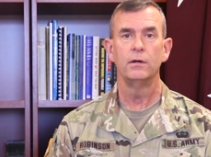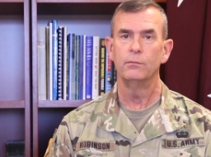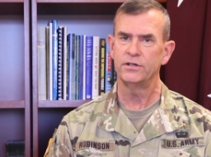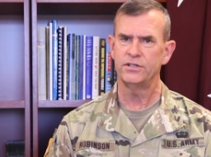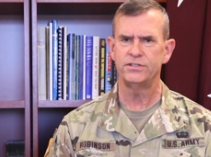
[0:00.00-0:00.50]

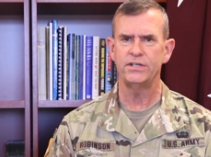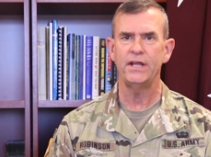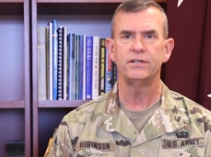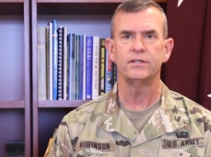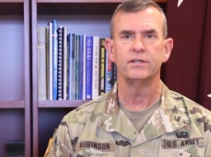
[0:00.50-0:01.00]
Much has
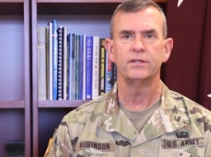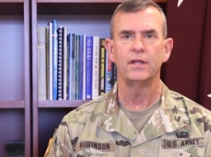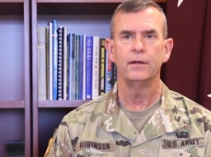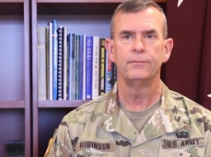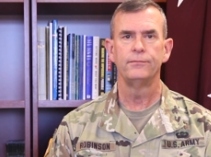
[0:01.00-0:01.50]
changed since
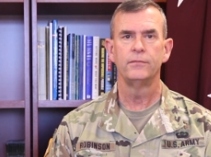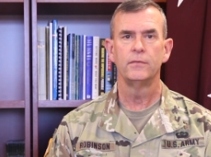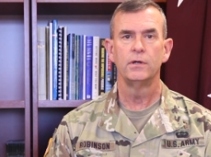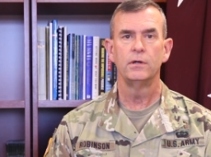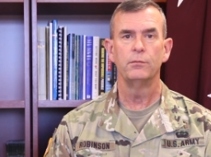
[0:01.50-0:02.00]

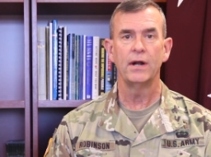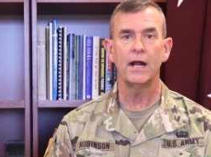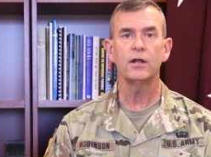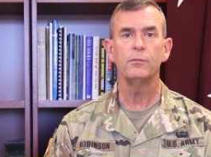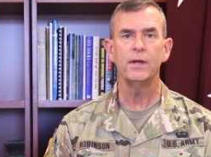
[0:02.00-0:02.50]
then, but
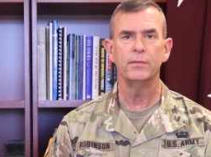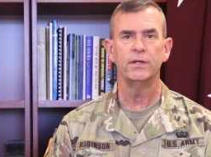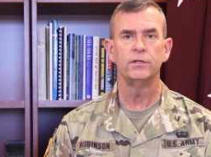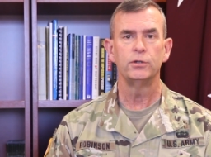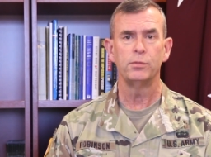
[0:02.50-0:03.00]
our
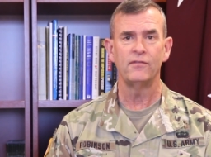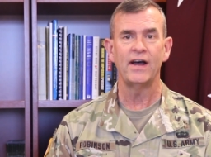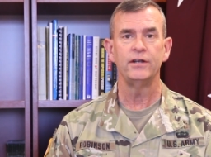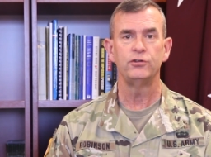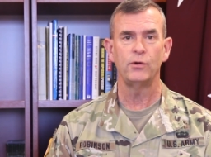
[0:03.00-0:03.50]
commitment to
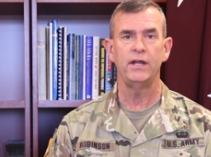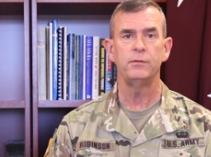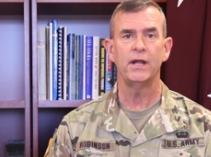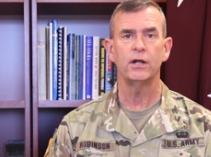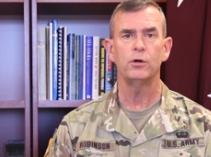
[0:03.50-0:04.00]
provide trained
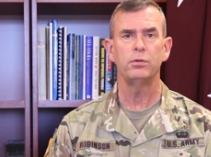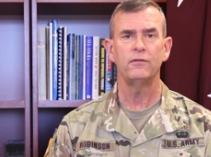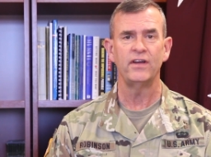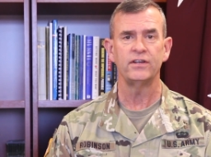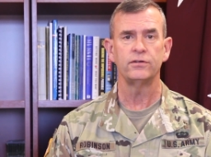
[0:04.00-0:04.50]
medical
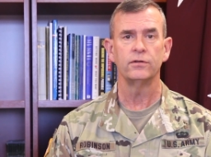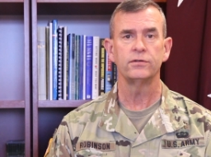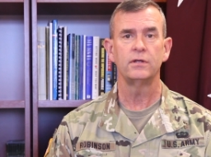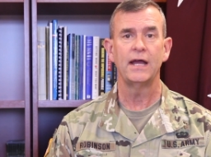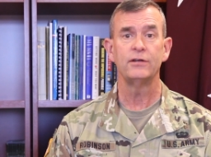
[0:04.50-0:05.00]
professionals
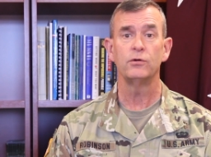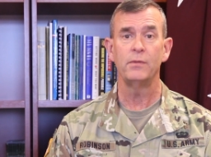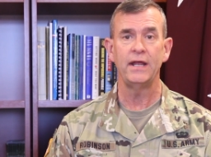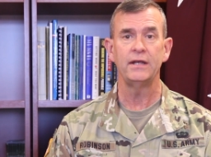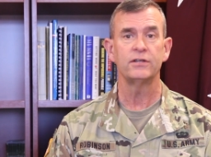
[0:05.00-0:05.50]
has
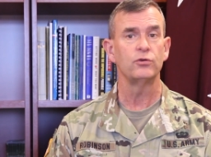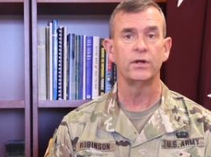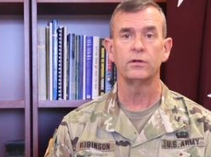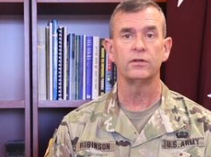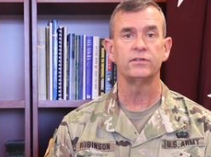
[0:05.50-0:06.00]
remained as
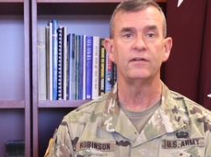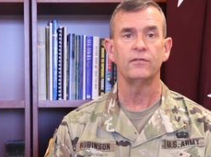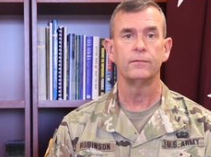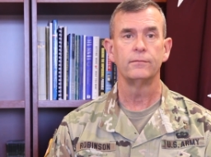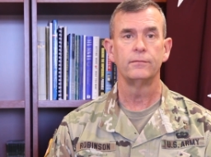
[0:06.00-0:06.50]
critical as ever.